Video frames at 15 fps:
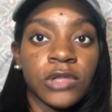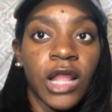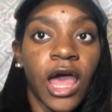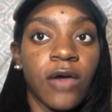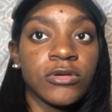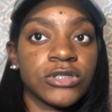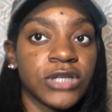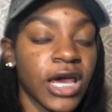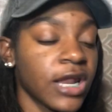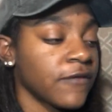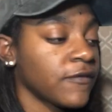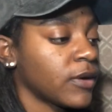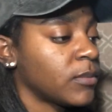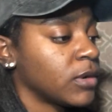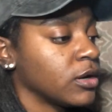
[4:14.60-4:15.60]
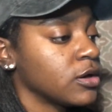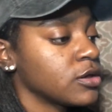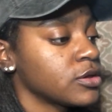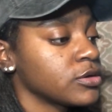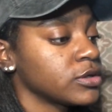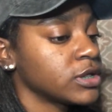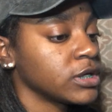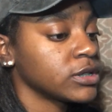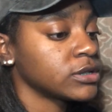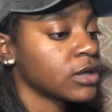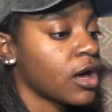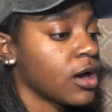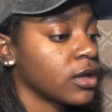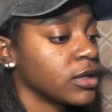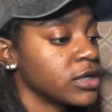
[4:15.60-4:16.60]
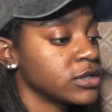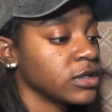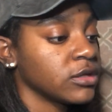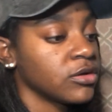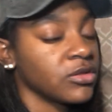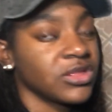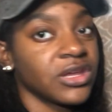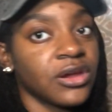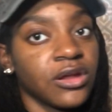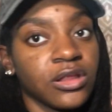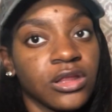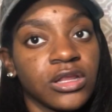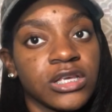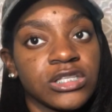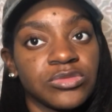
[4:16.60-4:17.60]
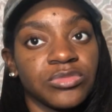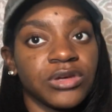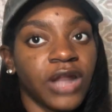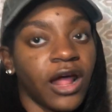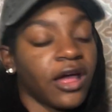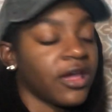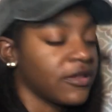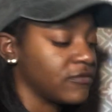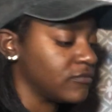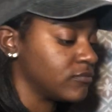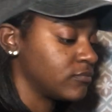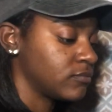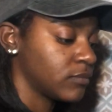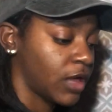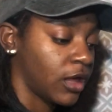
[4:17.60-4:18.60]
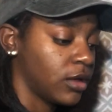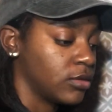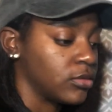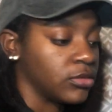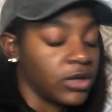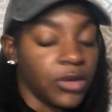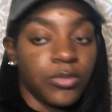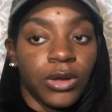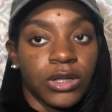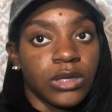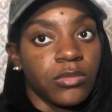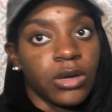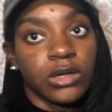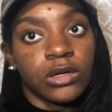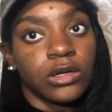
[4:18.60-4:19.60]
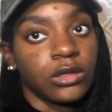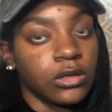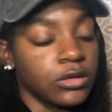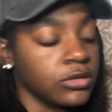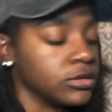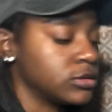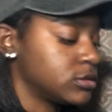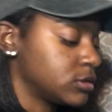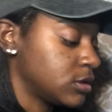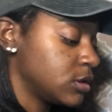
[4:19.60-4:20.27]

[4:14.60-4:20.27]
I was trying to find my other thick sock that's a little thicker than this, but I don't know, they probably in my dirty clothes,